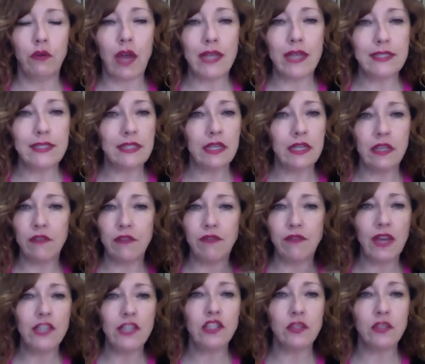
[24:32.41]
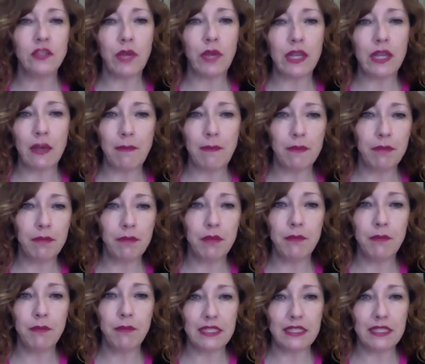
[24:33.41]
I said, if I just wake up and put
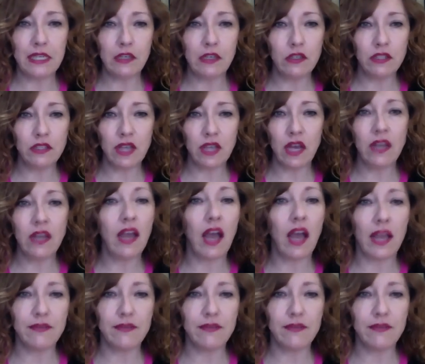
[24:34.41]
my sneakers on, I've